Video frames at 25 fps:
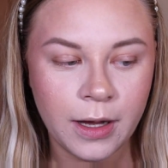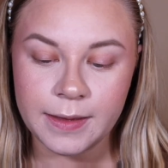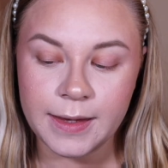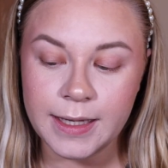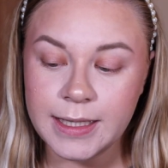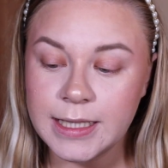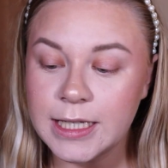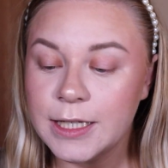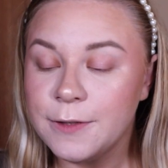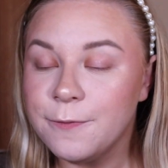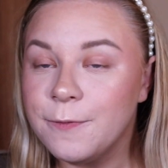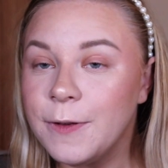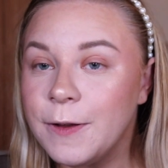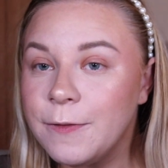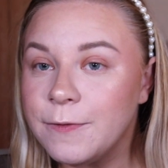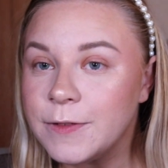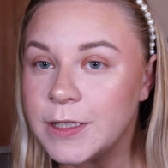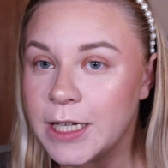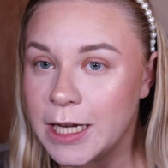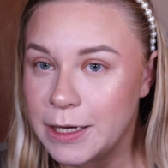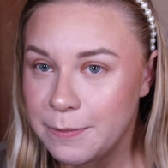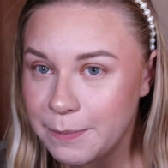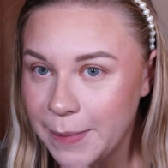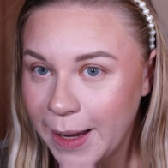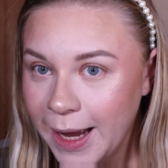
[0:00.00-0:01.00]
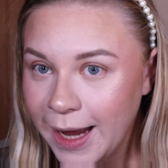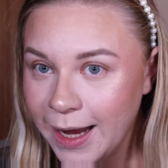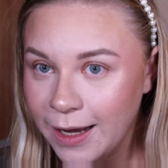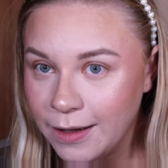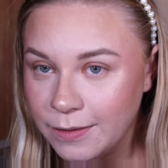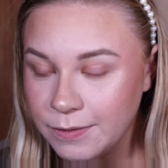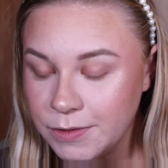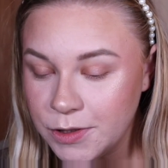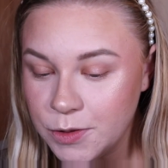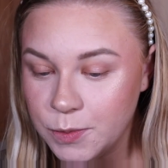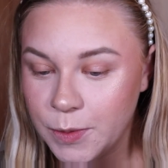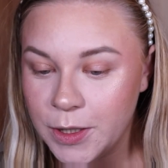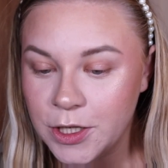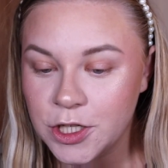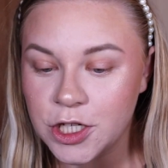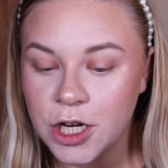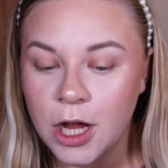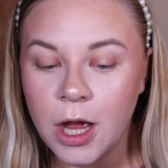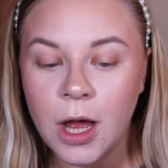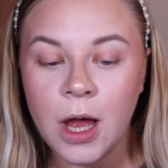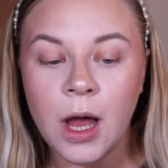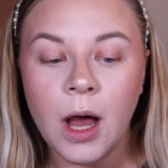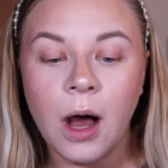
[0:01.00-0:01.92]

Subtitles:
This is £15, which